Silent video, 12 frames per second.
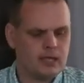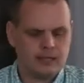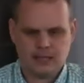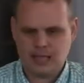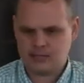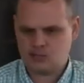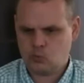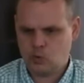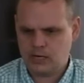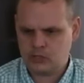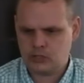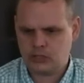Next
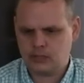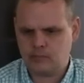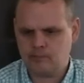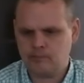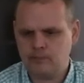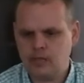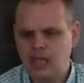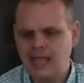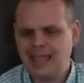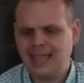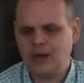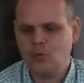question.
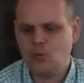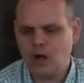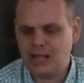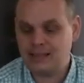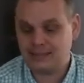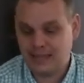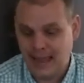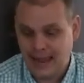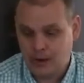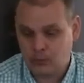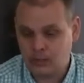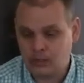In what
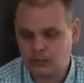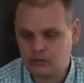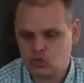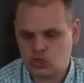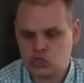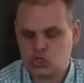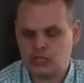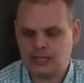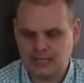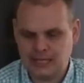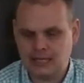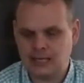town
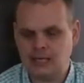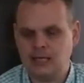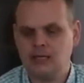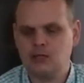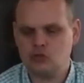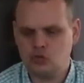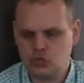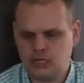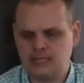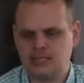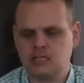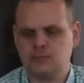did
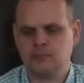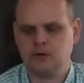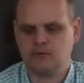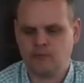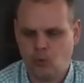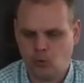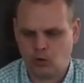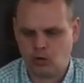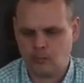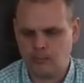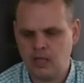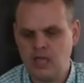Jesus
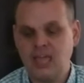perform